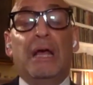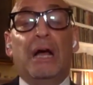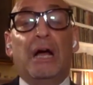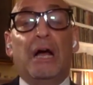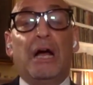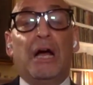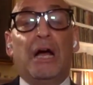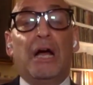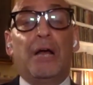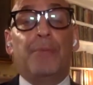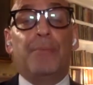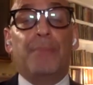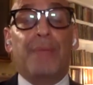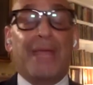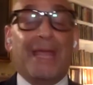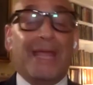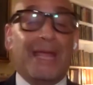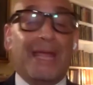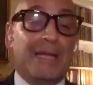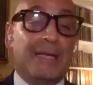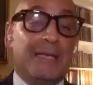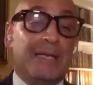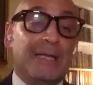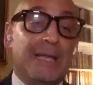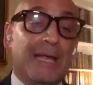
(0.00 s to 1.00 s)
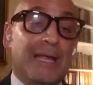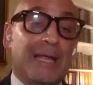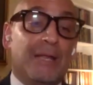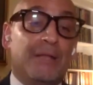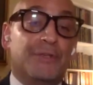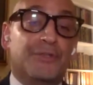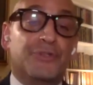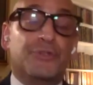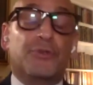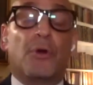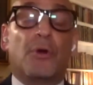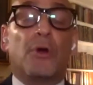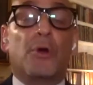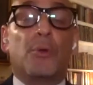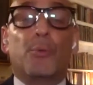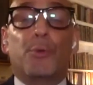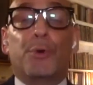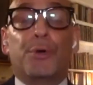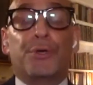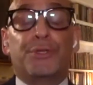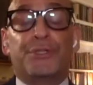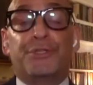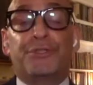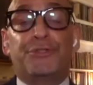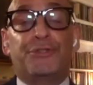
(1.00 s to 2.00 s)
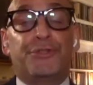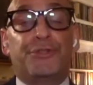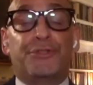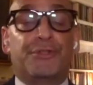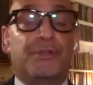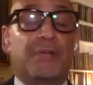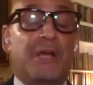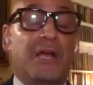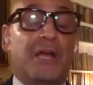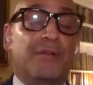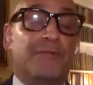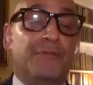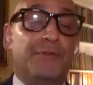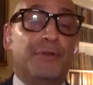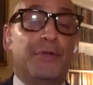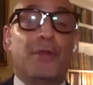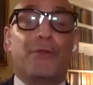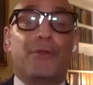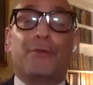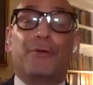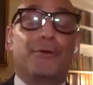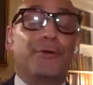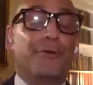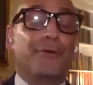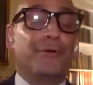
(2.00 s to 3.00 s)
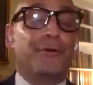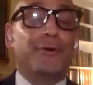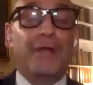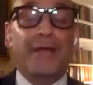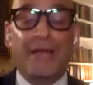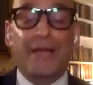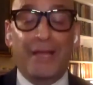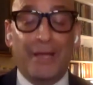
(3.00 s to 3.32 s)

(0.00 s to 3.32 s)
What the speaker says: And Star Wars is just kind of another